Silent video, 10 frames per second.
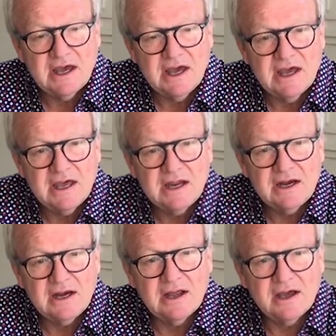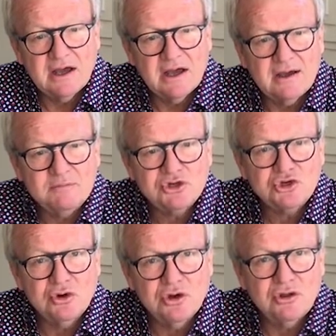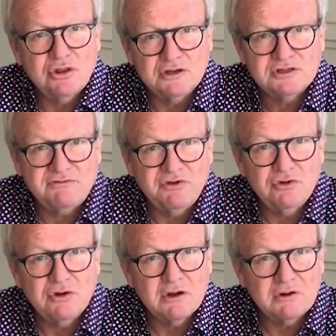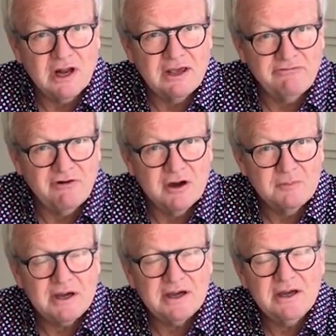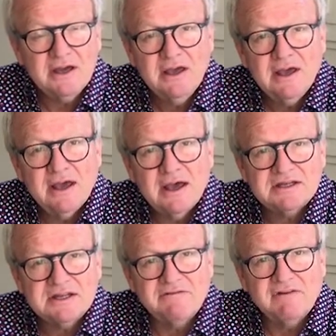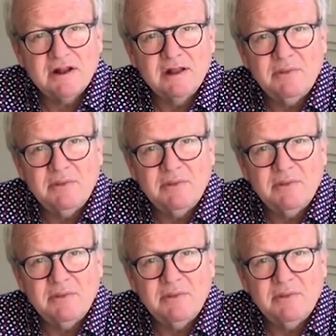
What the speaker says: And I'm sure those of you who know Clay Farmer has definitely